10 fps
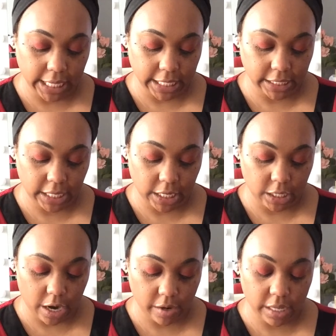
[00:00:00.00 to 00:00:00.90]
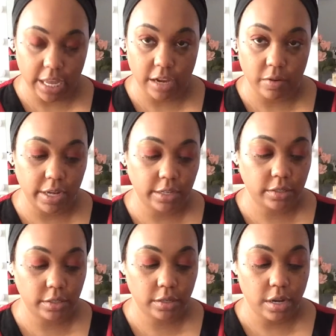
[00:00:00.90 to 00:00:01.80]
That's the dark yellow
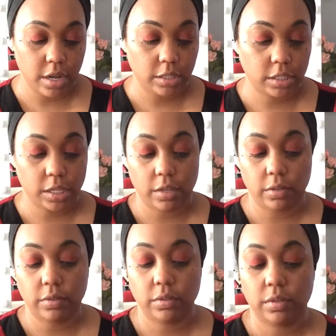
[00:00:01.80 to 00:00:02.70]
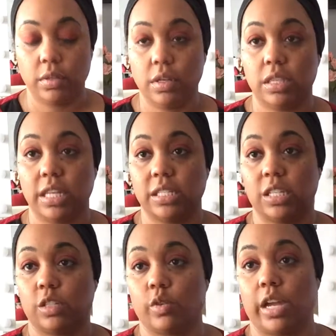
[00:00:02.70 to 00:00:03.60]
undertone. That's
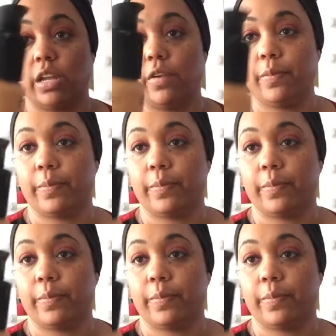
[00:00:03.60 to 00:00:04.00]
this right here.